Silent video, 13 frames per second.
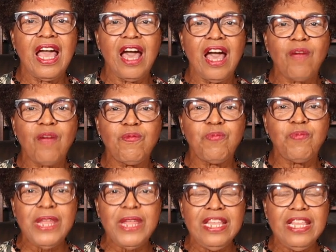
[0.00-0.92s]
a
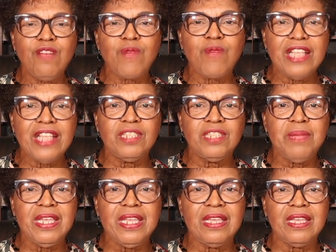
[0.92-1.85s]
winning
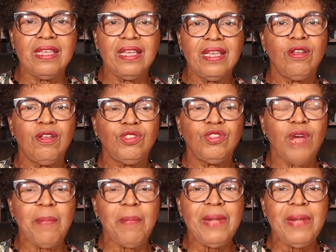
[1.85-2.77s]
resume
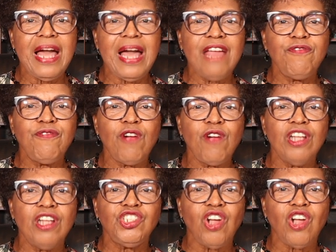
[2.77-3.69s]
to apply for
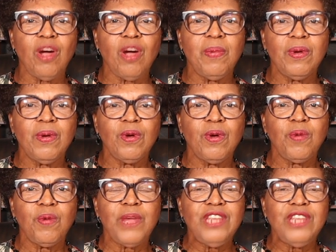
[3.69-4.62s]
a job
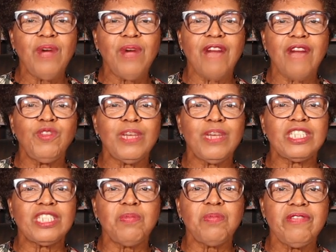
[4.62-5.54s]
when you have no
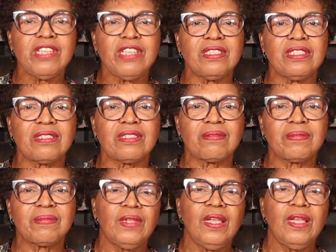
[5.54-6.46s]
experience.
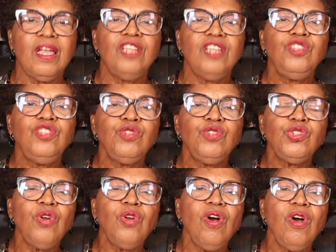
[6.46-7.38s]
You
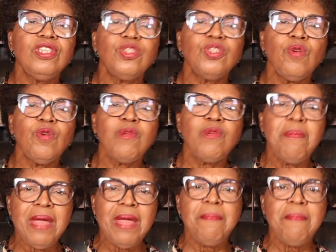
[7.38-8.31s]
should also
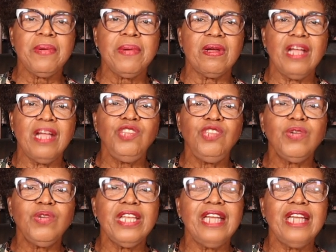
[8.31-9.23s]
remember, and
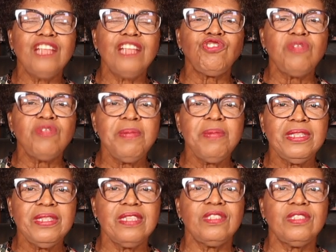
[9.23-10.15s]
you can
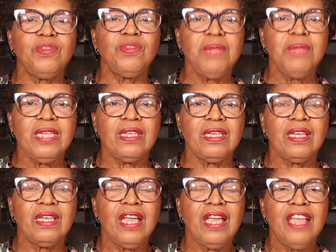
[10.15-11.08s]
attribute this to me,
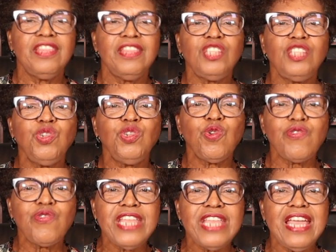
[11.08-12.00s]
that you
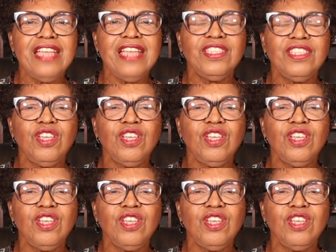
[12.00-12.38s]
create